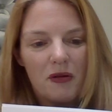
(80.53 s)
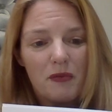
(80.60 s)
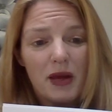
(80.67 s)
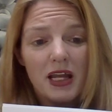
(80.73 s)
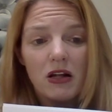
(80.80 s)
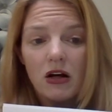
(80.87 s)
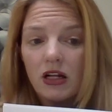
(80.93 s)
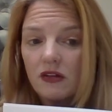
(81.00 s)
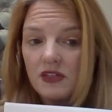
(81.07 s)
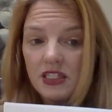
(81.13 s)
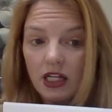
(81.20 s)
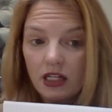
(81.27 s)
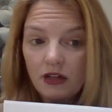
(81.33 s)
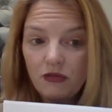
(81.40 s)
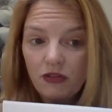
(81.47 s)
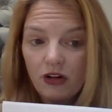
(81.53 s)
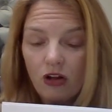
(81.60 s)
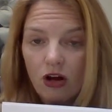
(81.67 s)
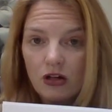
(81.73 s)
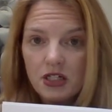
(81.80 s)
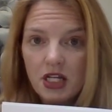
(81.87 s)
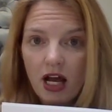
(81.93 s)
may not have studied for a
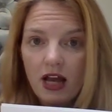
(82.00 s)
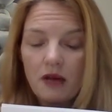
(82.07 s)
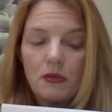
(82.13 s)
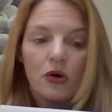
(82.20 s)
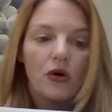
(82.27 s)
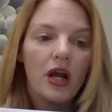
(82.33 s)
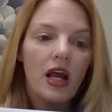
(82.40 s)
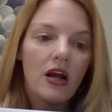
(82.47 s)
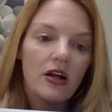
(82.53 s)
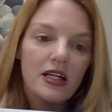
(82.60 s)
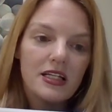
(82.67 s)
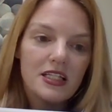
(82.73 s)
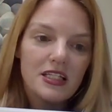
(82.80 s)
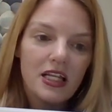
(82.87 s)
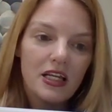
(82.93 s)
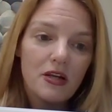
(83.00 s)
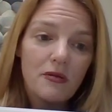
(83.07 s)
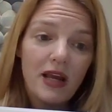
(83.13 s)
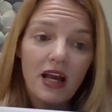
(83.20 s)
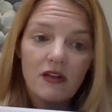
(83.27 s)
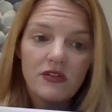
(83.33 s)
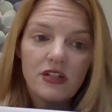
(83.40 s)
long time or areas that you
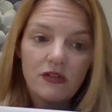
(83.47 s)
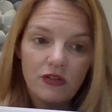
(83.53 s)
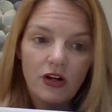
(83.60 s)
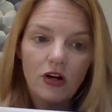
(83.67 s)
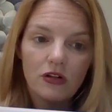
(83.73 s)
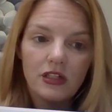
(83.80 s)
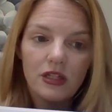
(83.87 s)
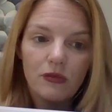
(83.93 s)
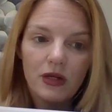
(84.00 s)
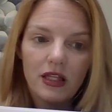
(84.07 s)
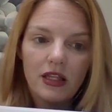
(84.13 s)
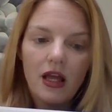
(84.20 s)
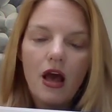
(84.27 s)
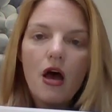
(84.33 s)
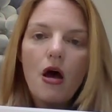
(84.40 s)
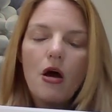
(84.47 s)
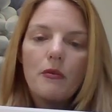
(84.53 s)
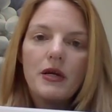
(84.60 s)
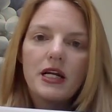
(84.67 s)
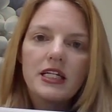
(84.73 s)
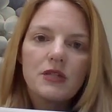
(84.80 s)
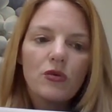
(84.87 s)
may have difficulty with,
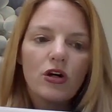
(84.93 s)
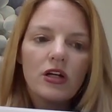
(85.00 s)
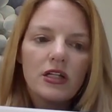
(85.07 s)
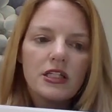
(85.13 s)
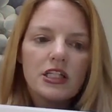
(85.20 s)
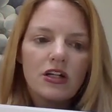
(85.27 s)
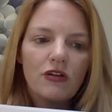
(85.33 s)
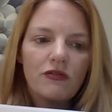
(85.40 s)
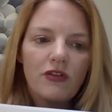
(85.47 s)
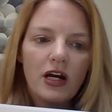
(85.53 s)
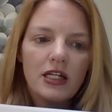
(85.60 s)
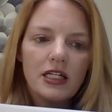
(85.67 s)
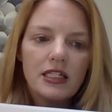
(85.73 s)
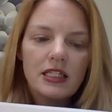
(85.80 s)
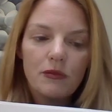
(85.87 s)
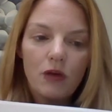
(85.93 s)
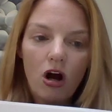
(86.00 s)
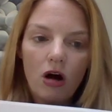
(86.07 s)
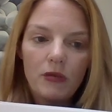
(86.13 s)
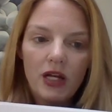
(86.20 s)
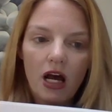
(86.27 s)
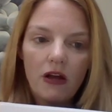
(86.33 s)
because we're going to start finding some
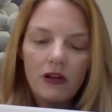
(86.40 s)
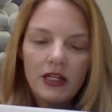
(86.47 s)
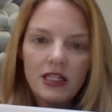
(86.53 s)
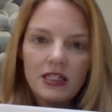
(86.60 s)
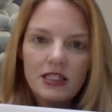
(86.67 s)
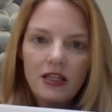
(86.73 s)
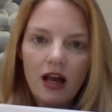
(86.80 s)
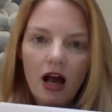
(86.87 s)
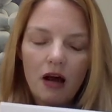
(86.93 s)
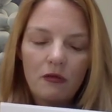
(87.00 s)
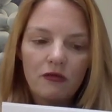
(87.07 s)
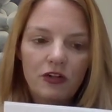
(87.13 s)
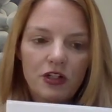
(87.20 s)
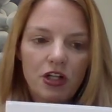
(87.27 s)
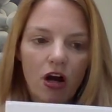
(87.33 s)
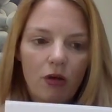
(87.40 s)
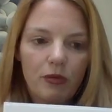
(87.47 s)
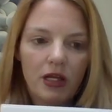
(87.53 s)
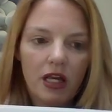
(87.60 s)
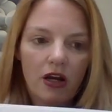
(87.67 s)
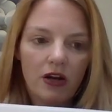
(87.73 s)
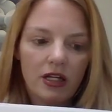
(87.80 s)
commonalities for
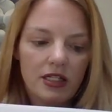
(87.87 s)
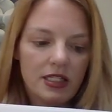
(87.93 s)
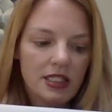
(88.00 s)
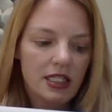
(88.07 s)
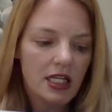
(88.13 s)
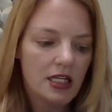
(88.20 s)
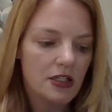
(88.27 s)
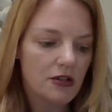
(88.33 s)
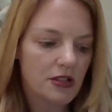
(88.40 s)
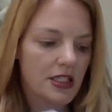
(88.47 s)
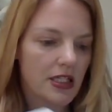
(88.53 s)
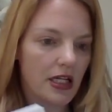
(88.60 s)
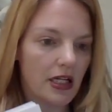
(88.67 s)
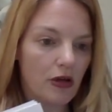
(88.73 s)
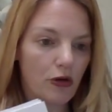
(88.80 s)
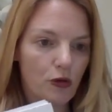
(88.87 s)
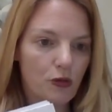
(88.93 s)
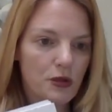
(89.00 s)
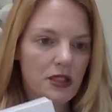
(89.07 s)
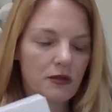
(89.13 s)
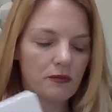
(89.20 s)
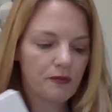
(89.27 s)
topic areas in your study
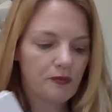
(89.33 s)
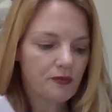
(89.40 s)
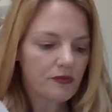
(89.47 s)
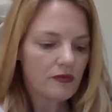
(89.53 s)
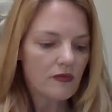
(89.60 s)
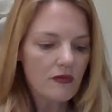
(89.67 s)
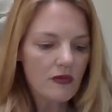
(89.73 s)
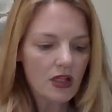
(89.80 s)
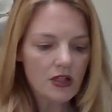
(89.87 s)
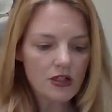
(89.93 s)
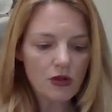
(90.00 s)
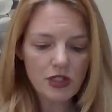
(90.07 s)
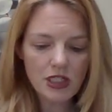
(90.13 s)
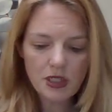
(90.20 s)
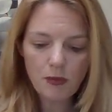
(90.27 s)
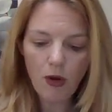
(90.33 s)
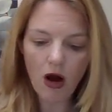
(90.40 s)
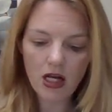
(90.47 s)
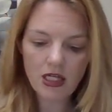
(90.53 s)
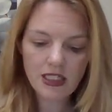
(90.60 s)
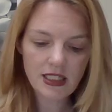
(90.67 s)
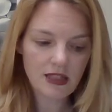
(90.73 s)
groups. So just
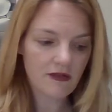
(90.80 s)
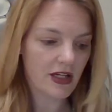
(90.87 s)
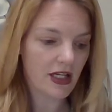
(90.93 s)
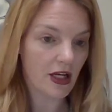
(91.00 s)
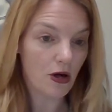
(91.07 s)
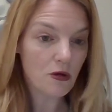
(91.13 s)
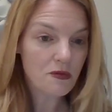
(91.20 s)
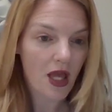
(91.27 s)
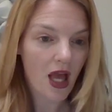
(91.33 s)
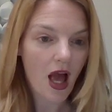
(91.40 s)
pause the video,